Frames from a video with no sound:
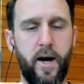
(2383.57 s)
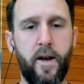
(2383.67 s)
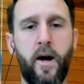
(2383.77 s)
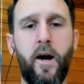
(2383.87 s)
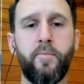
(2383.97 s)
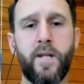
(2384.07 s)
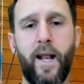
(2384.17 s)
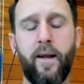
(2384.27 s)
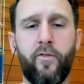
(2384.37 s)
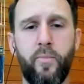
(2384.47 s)
at an arm's
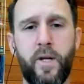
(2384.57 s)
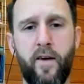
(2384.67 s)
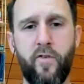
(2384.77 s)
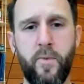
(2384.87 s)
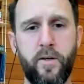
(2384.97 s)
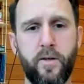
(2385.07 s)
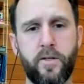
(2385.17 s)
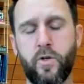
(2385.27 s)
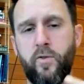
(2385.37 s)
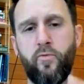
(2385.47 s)
length from government,
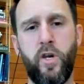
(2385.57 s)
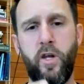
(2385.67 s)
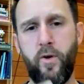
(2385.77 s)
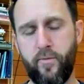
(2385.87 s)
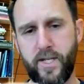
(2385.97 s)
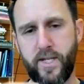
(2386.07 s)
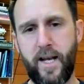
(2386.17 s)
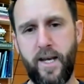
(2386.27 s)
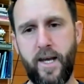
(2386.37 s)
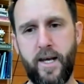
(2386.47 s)
sort of renewed every
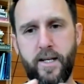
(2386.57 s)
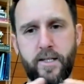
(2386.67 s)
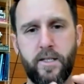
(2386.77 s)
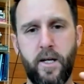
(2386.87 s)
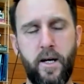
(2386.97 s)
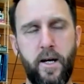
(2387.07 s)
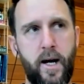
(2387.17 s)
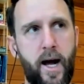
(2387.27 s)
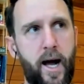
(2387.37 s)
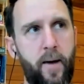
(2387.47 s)
10 years
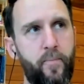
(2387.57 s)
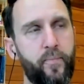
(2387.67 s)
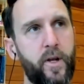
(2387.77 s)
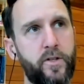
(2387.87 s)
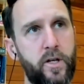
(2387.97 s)
um,